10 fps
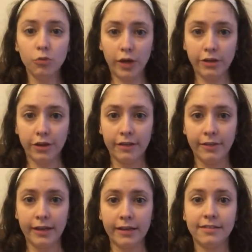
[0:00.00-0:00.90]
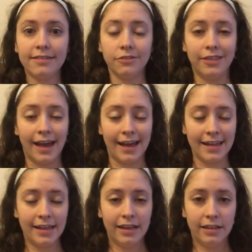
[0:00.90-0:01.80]
when you're giving it, so that
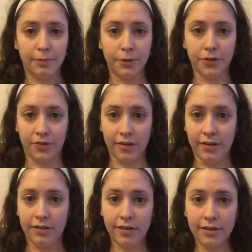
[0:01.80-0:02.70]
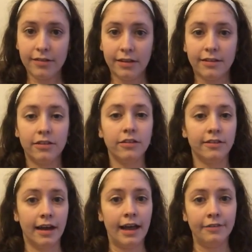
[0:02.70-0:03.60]
the person doesn't
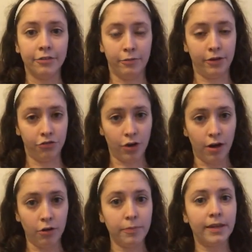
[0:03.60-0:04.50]
die from withdrawal,